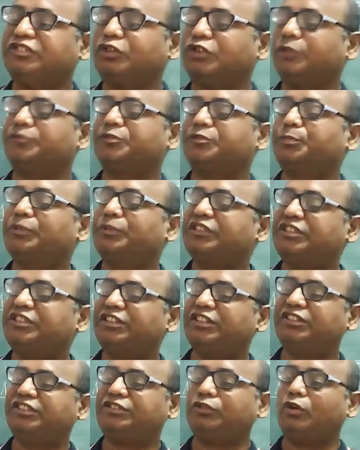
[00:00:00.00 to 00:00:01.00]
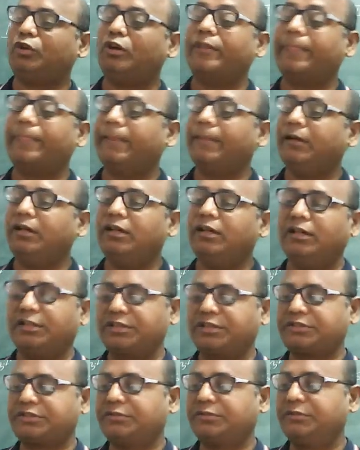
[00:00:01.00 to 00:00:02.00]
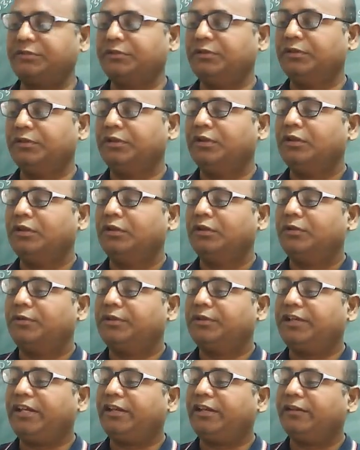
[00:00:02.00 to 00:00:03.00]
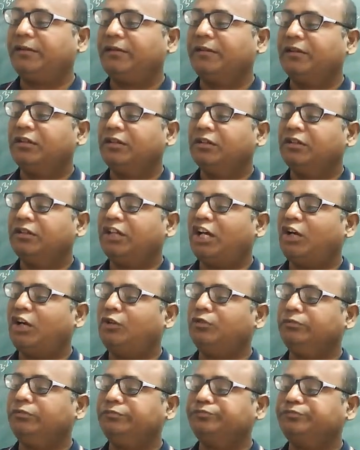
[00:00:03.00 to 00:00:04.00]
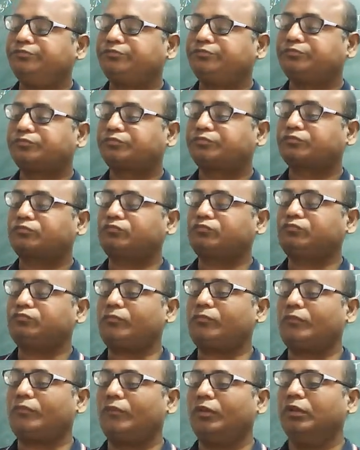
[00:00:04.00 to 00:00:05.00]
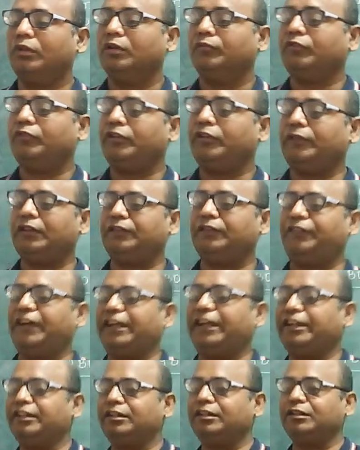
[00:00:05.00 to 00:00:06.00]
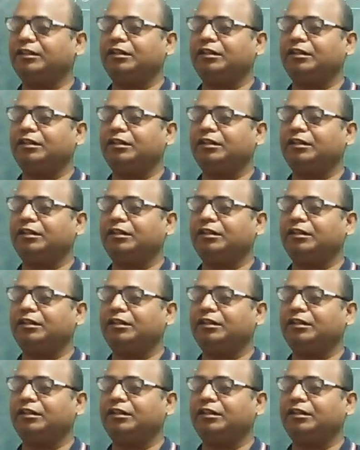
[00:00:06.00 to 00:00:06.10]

of species on the earth. Okay, now we will find